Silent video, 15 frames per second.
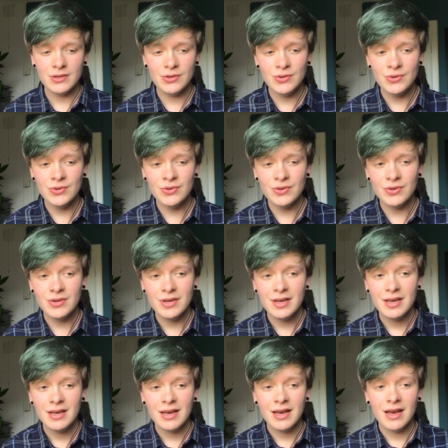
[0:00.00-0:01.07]
who
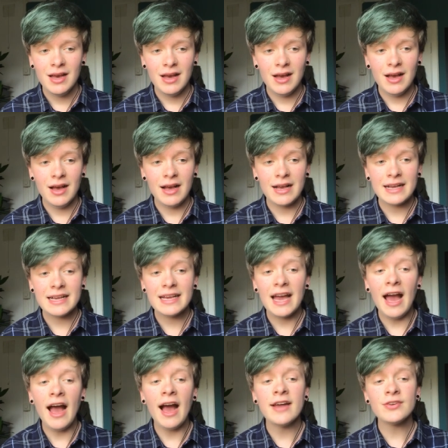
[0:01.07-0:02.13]

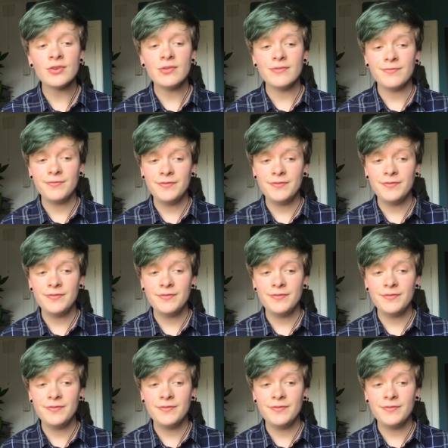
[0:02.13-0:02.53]
cannot